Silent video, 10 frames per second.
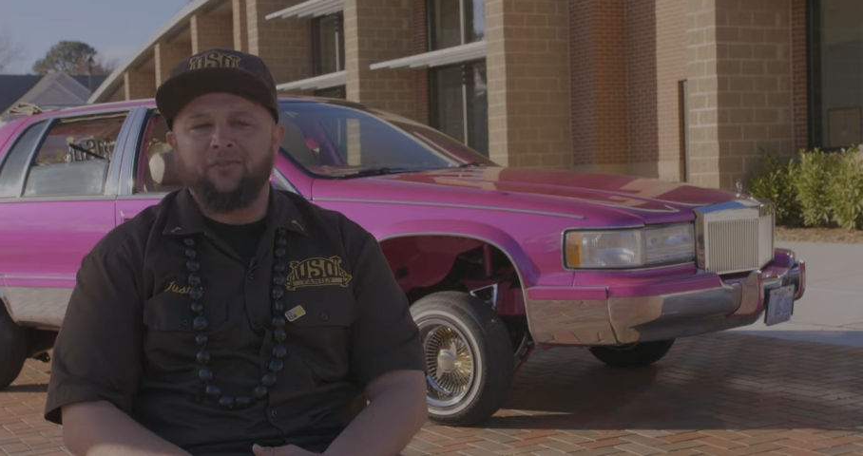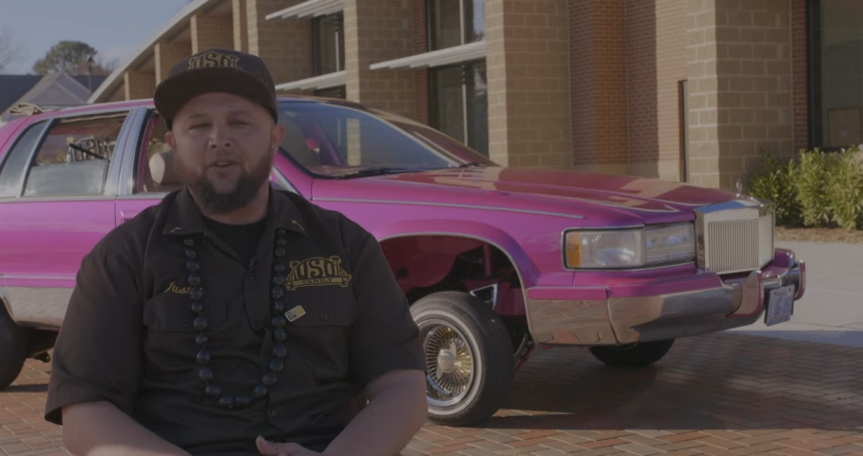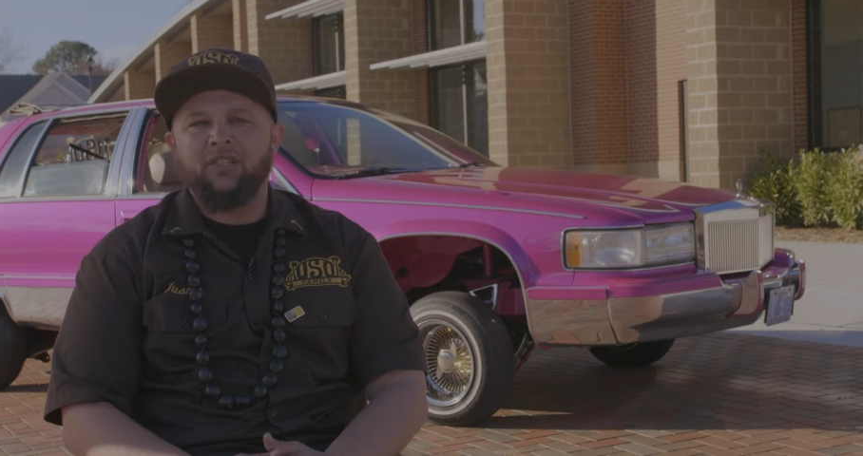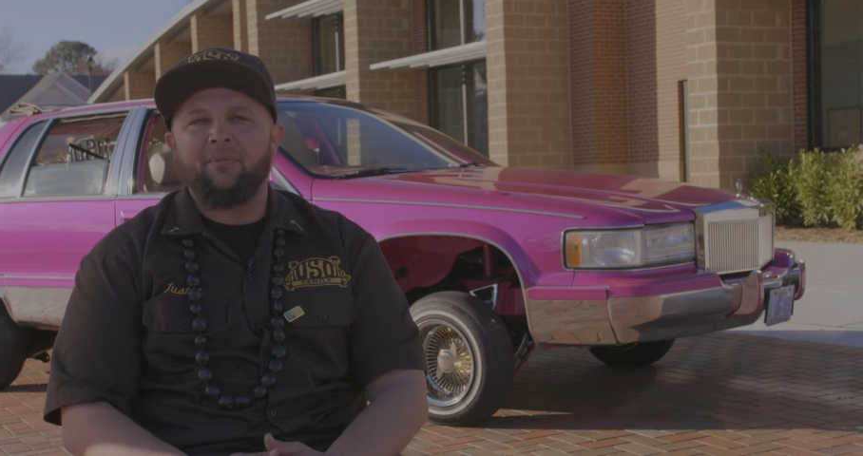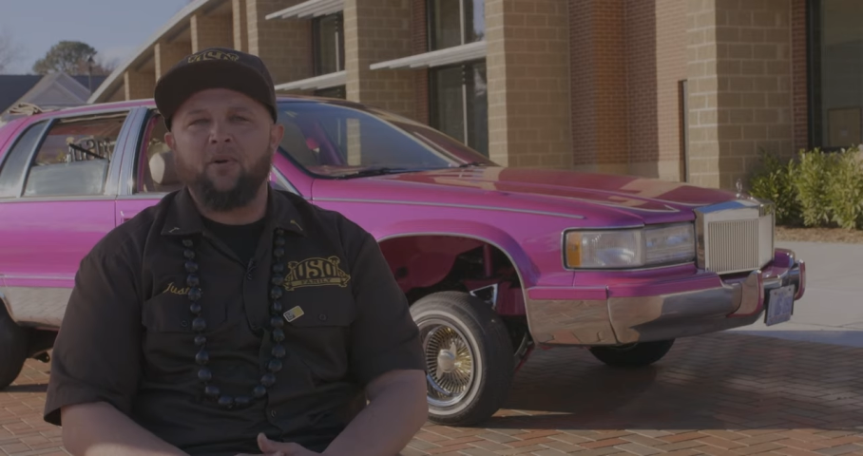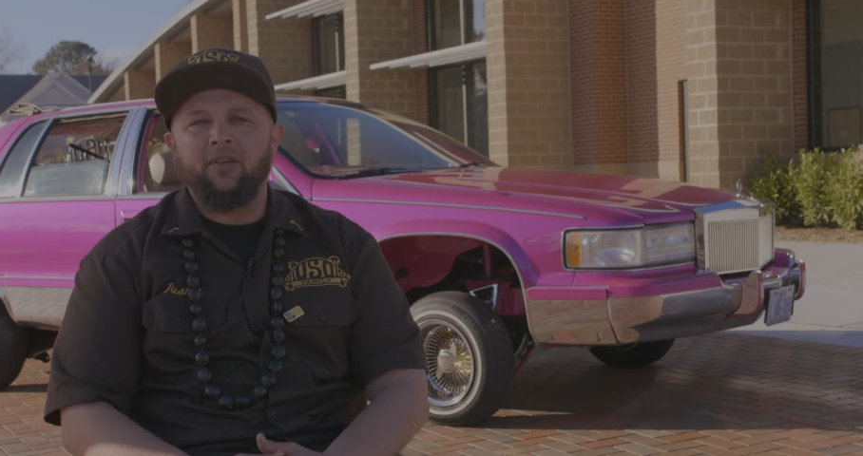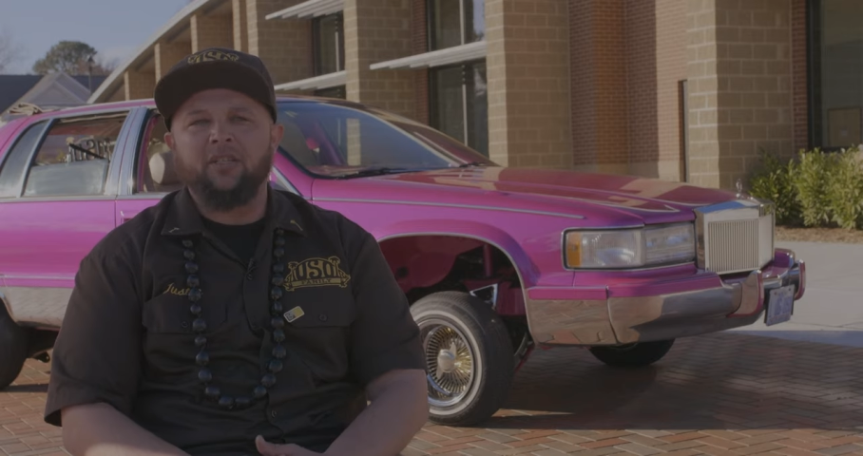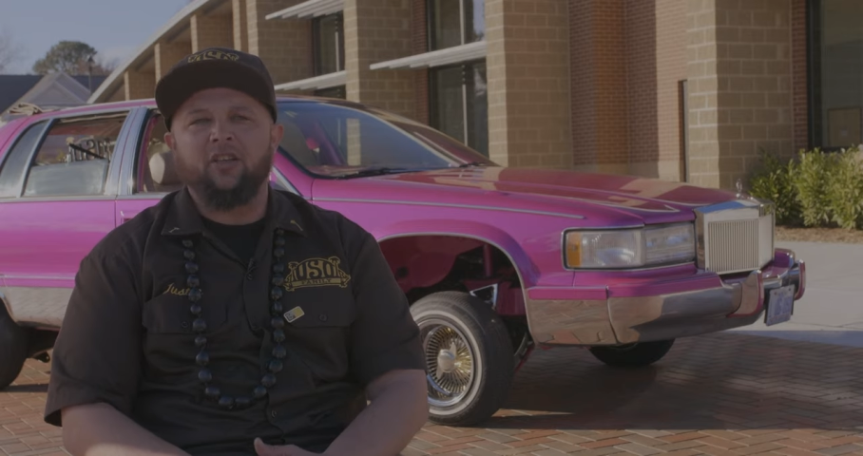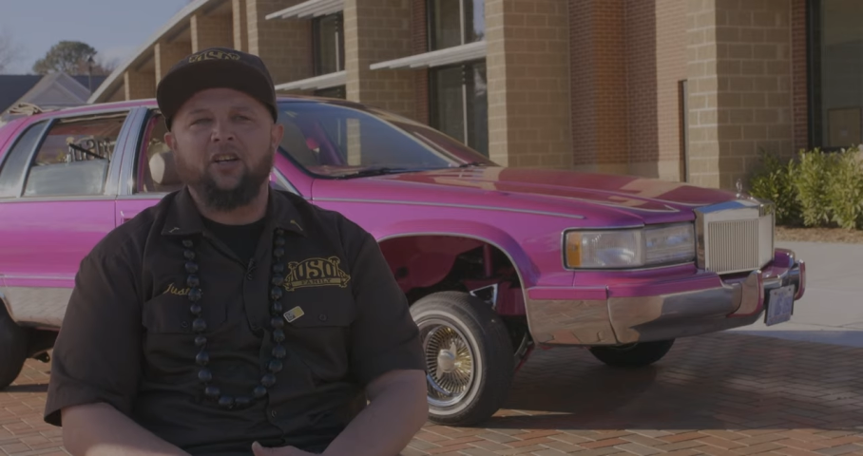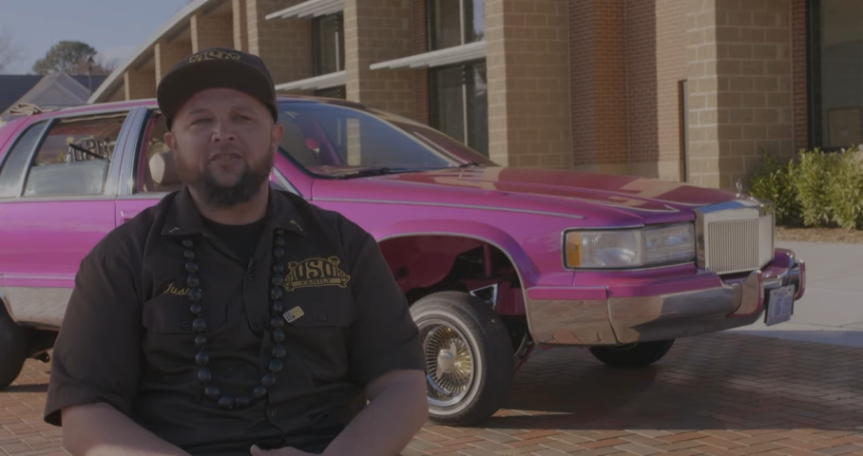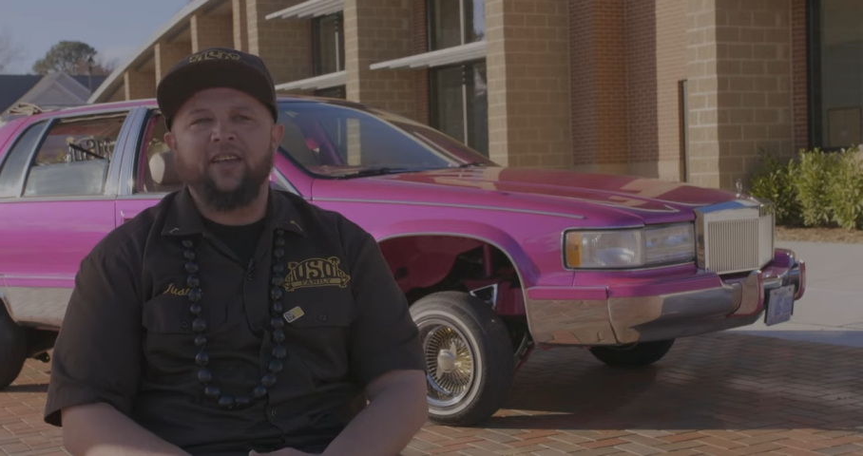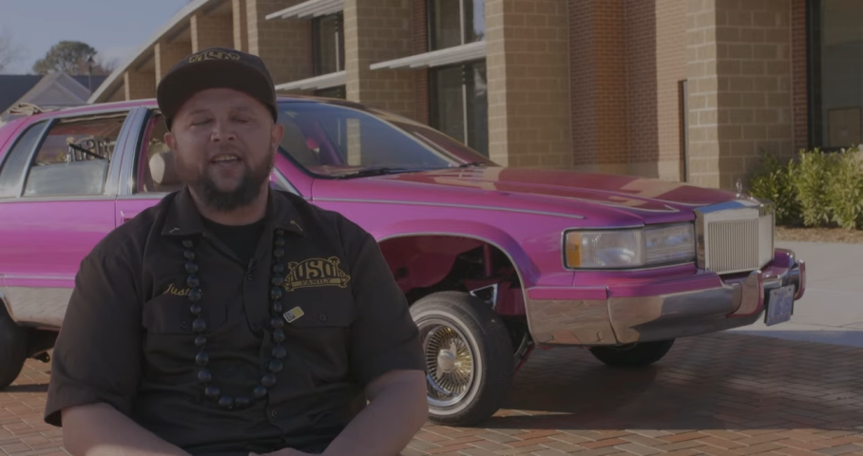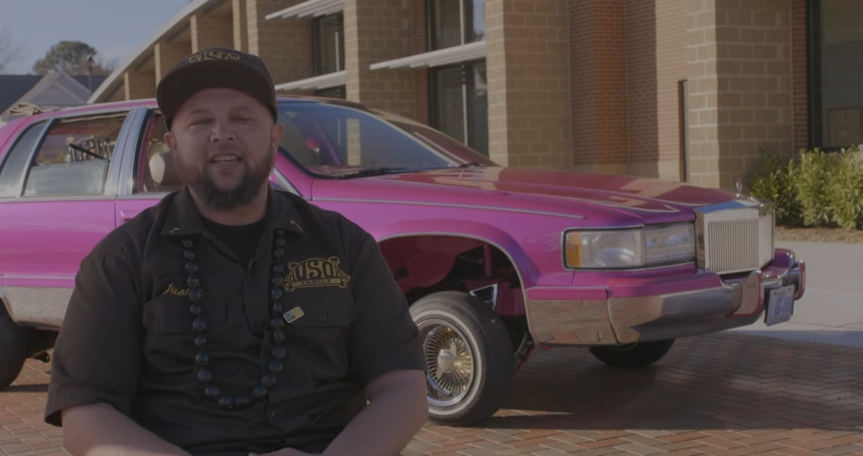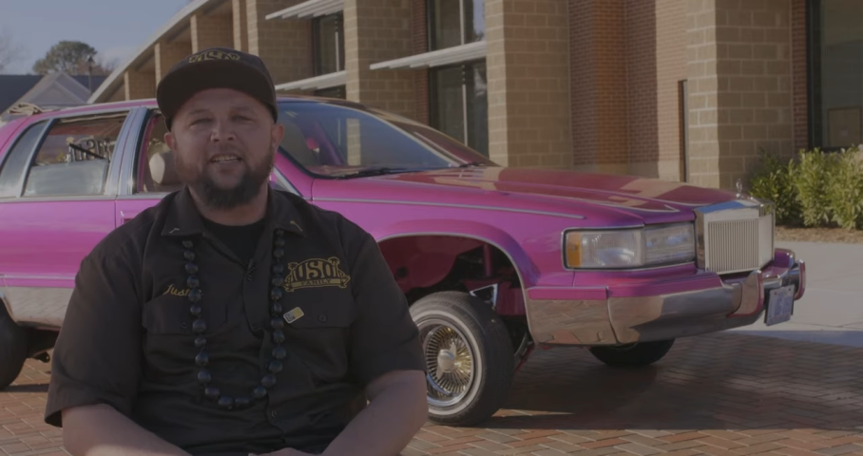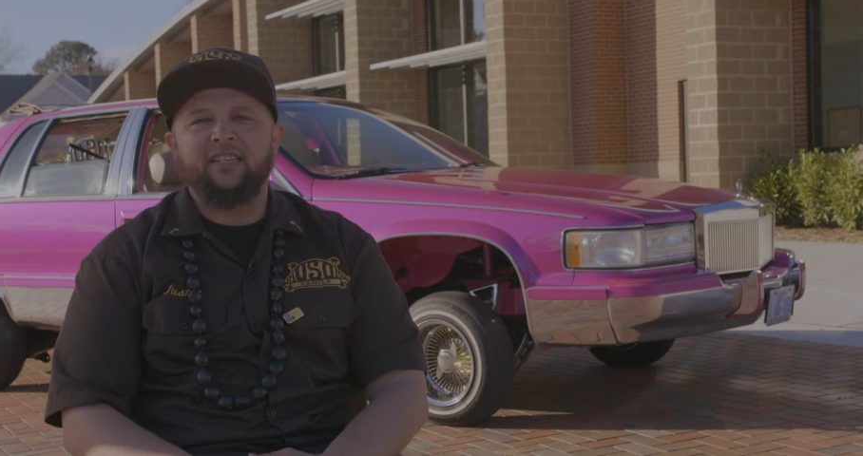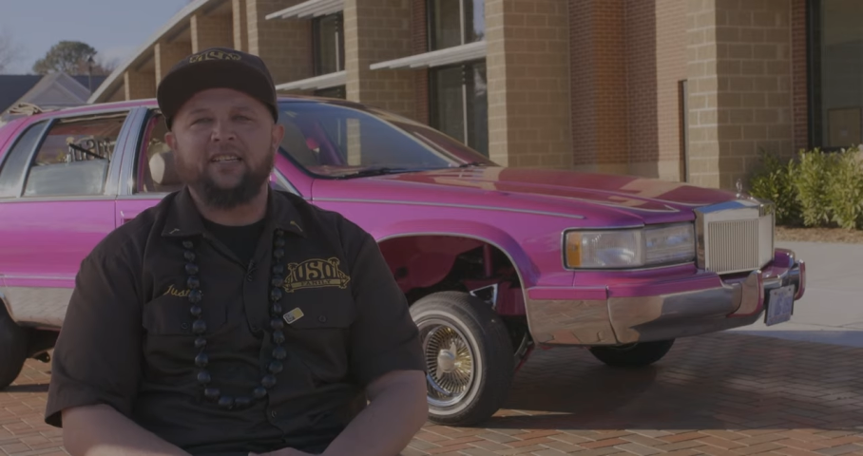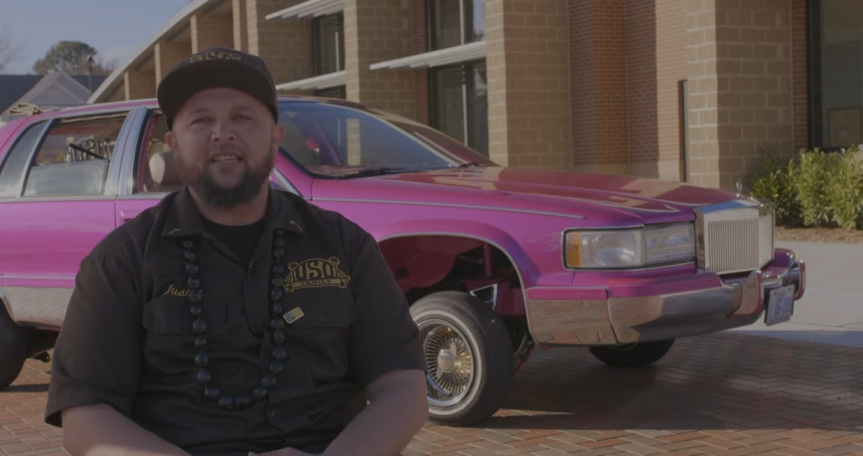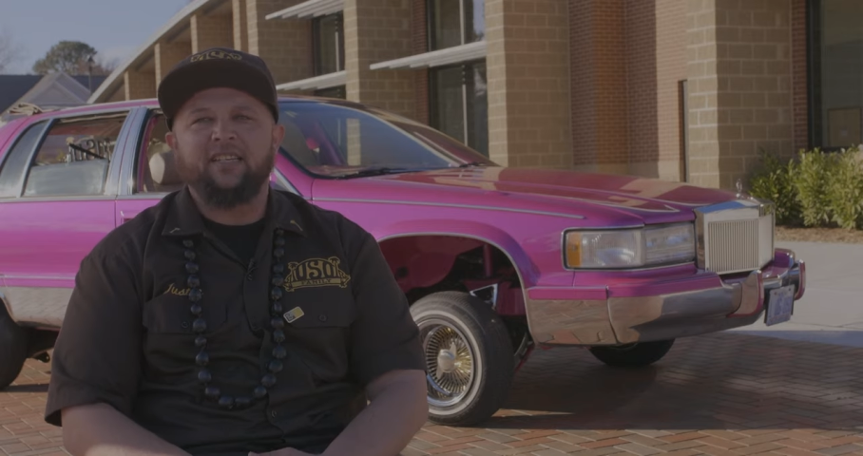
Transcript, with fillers: first time I went to Las Vegas.